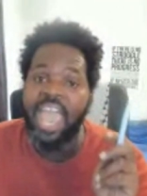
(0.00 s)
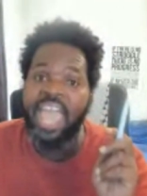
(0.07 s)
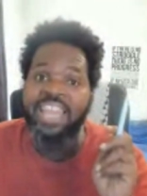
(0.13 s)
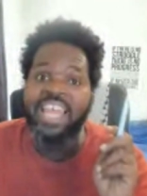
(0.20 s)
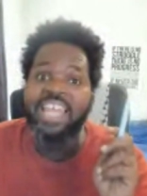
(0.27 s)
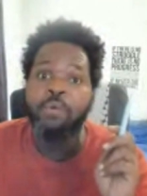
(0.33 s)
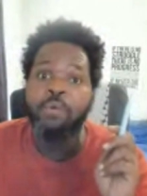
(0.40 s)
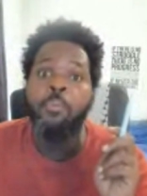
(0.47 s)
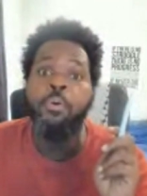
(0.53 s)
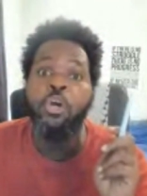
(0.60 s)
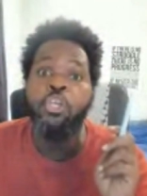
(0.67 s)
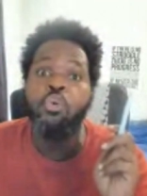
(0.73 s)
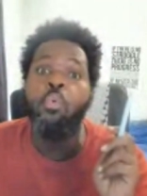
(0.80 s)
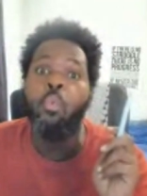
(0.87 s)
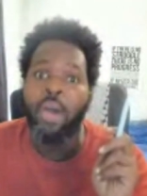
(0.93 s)
and then they will
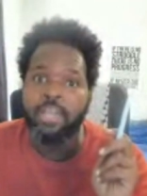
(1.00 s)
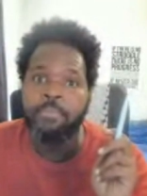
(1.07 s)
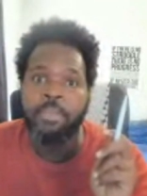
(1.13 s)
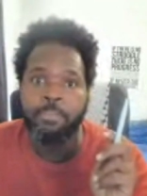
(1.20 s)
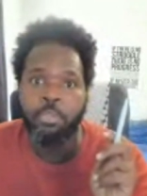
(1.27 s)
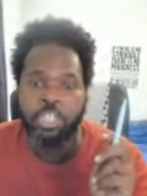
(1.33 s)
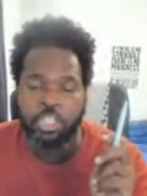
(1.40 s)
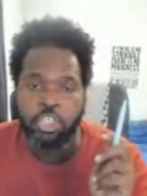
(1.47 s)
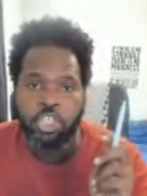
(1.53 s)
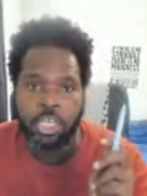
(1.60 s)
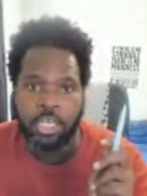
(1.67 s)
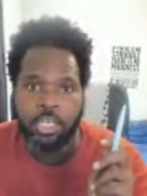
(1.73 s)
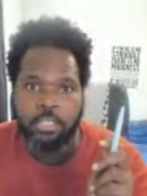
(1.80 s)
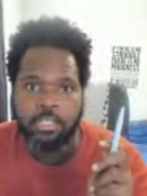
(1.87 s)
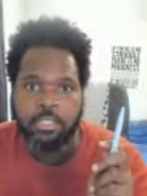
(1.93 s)
put you white people in
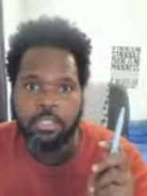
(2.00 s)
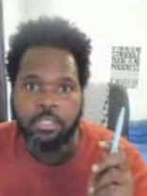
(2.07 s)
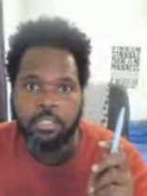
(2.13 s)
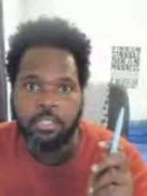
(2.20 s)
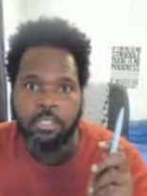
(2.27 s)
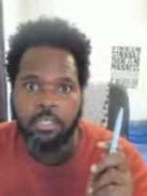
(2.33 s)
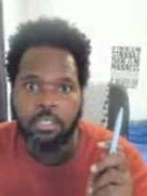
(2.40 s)
chains